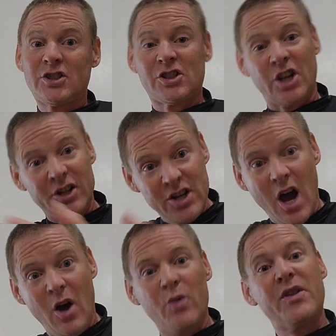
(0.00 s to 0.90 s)
to
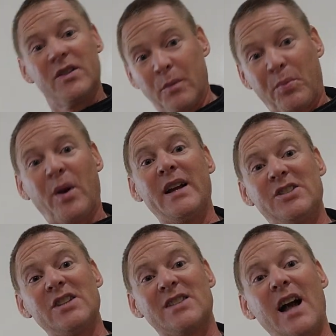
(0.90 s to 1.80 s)
know that the
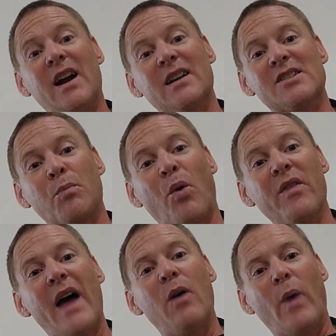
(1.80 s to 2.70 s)
bridge is not gonna
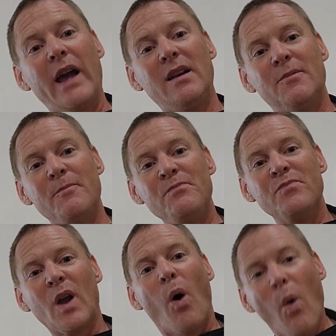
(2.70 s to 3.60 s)
support that weight?
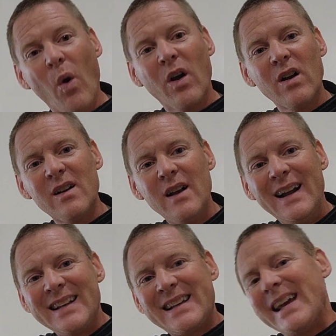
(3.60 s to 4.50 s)
Or
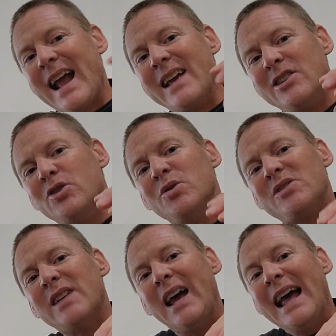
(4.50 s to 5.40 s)
can I
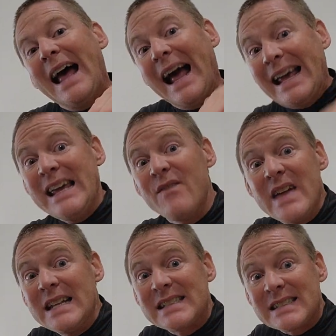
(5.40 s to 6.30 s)
use
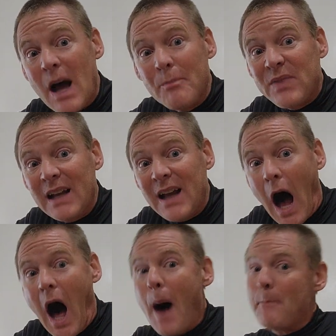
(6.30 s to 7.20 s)
even something
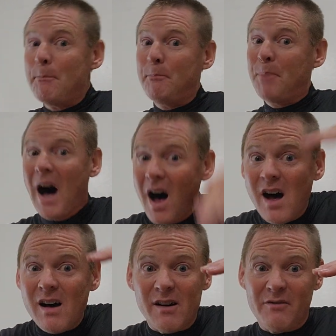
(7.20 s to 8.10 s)

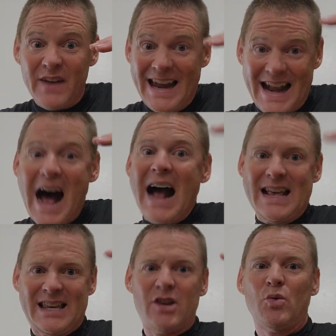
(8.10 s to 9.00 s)
above an
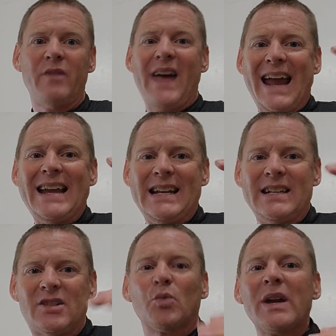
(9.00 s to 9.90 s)
IQ of
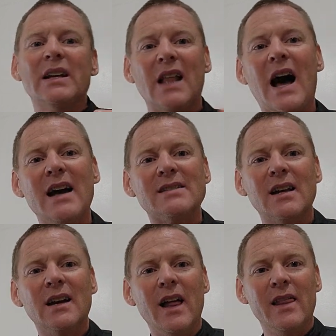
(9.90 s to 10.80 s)
80 to realize
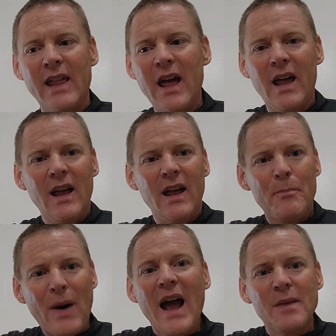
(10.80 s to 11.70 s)
that
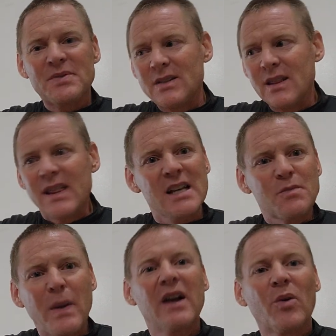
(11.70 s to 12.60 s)
pipes this
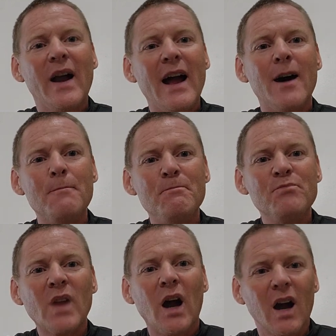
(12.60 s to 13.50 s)
big around
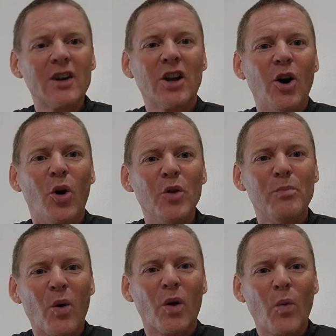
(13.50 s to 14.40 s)
are gonna hold
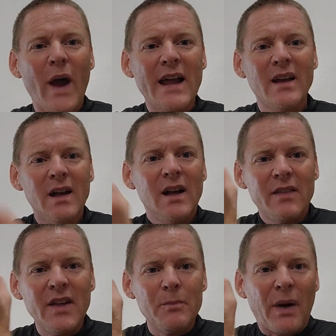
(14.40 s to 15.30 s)
more weight
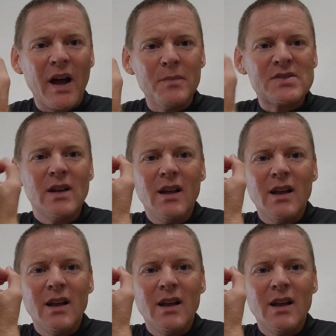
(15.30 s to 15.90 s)
than pipes